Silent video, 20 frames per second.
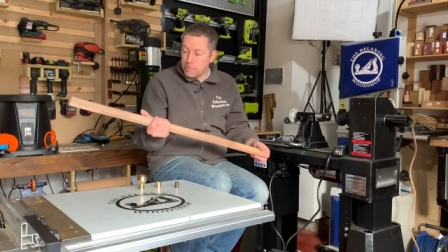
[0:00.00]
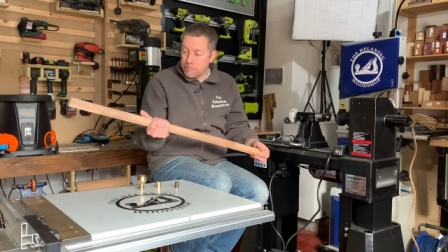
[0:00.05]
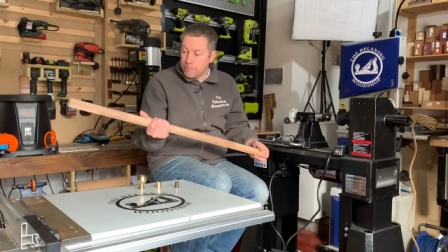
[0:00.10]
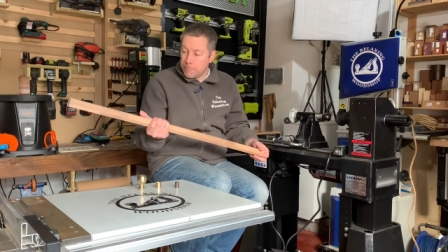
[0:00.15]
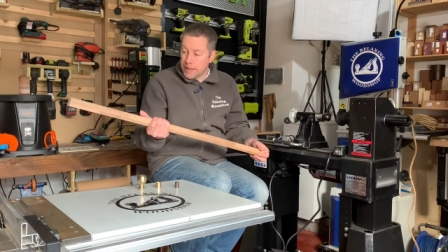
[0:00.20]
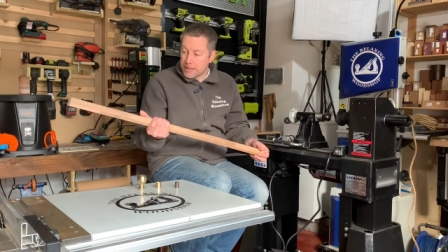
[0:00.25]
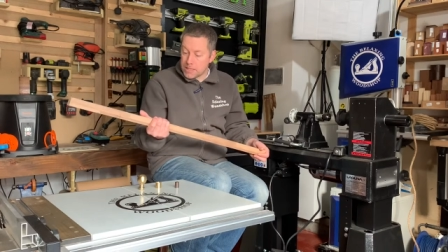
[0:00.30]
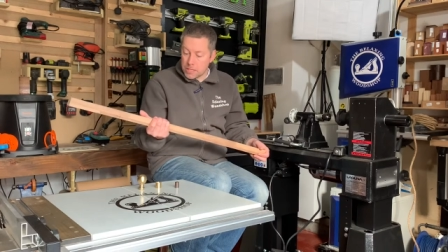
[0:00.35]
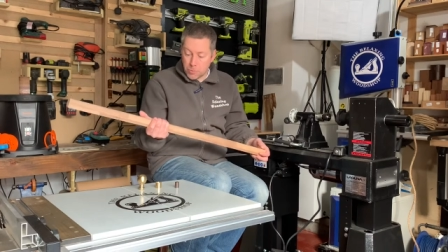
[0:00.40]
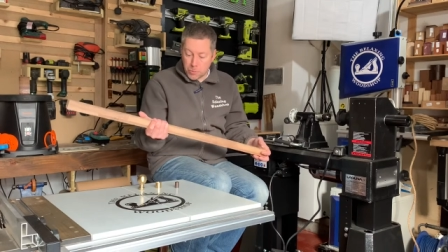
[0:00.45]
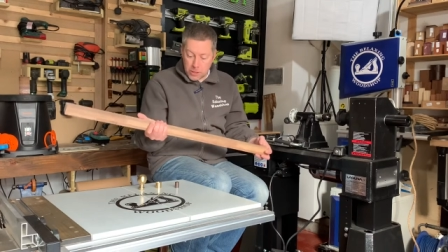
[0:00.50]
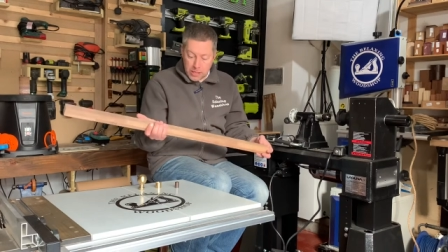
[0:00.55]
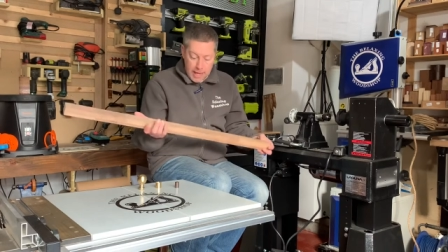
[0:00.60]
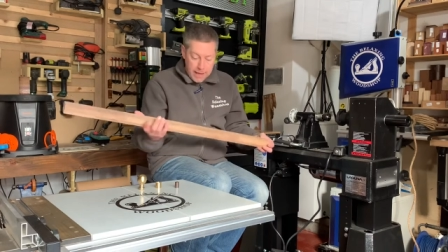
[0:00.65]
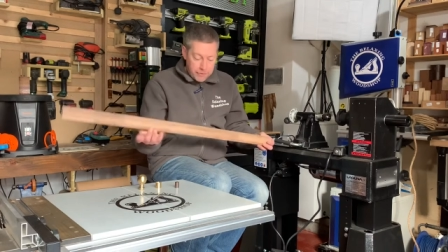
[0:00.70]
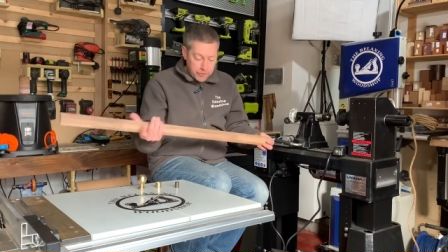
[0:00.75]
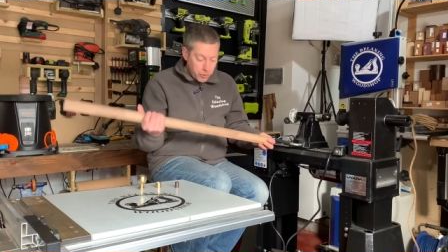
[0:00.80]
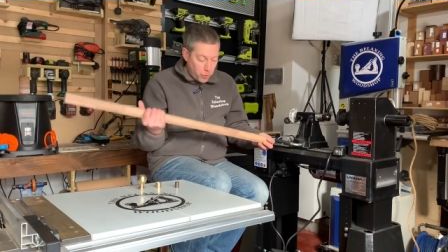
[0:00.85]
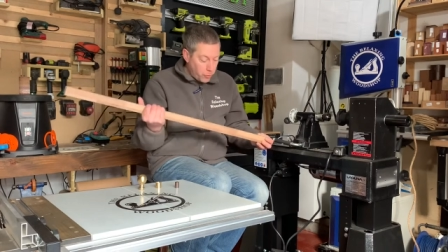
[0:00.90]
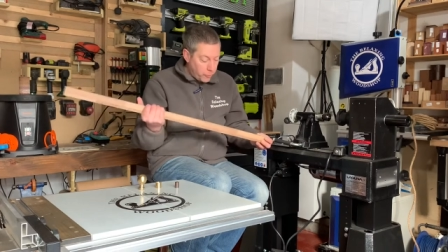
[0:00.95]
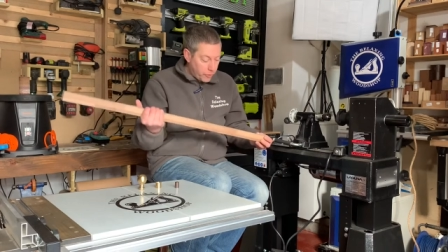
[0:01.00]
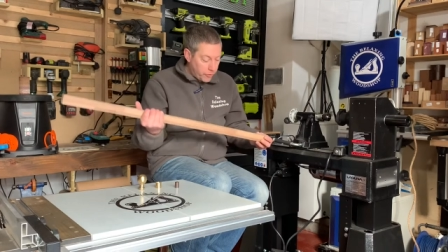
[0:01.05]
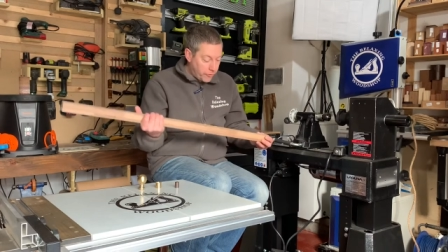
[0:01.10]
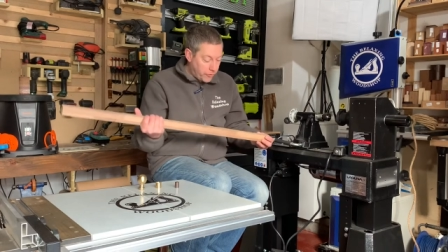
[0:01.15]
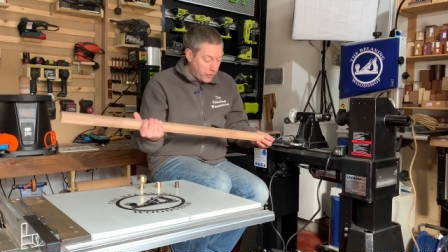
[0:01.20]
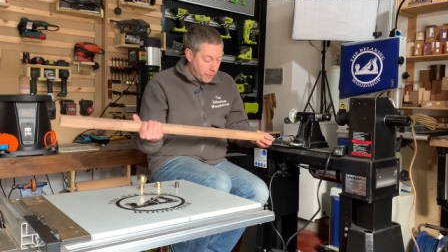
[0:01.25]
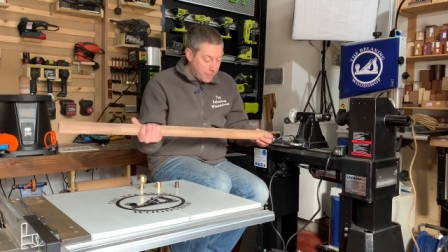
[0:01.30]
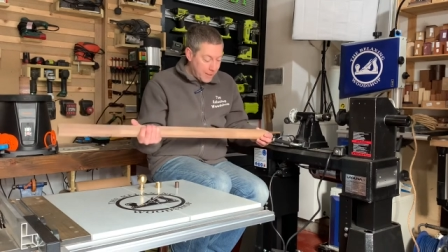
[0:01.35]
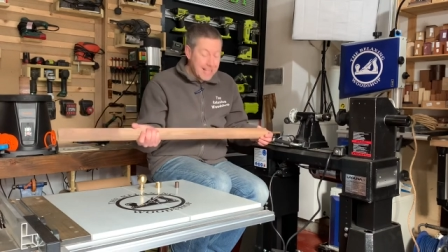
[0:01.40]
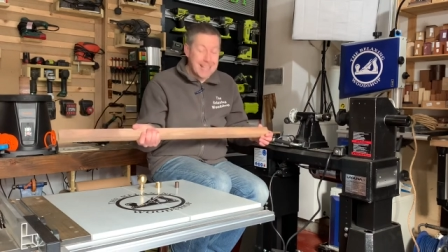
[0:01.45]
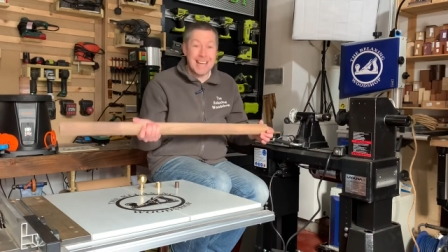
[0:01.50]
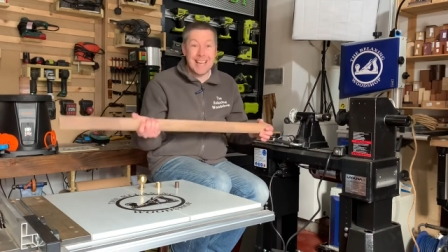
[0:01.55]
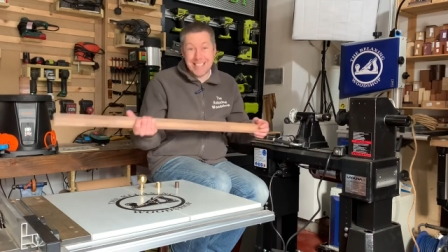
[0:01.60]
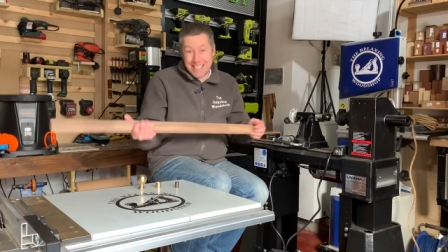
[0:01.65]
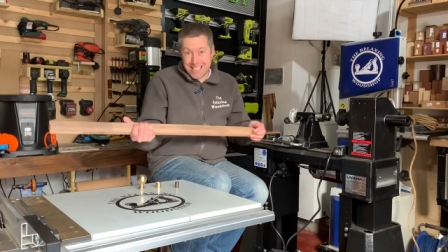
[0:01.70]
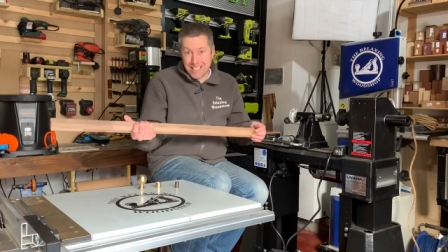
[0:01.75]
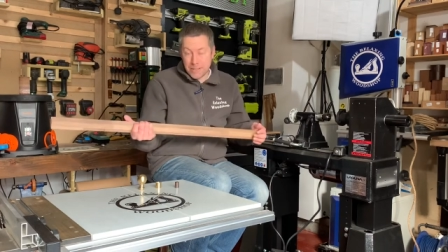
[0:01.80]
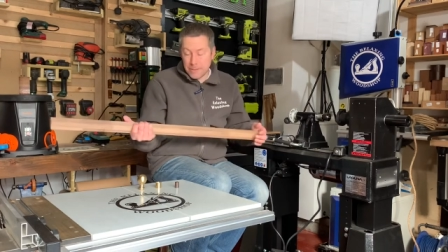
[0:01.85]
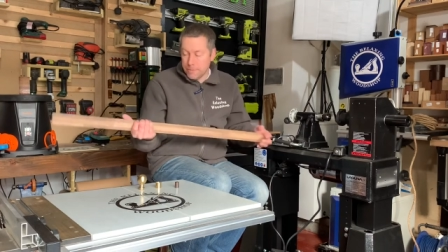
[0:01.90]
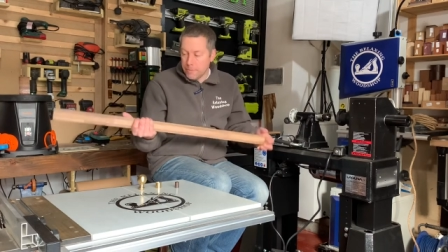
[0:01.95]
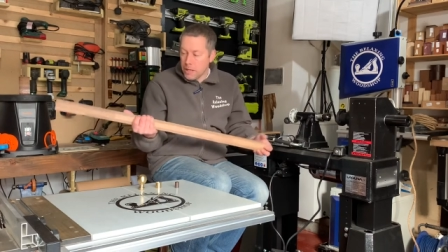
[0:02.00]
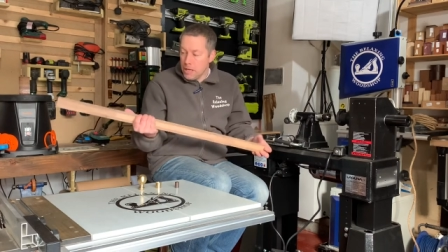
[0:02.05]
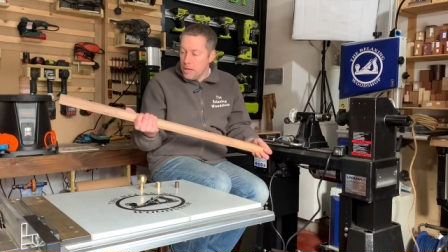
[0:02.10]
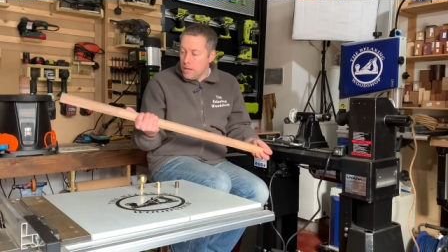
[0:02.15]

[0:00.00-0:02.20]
bits that were left over from a kitchen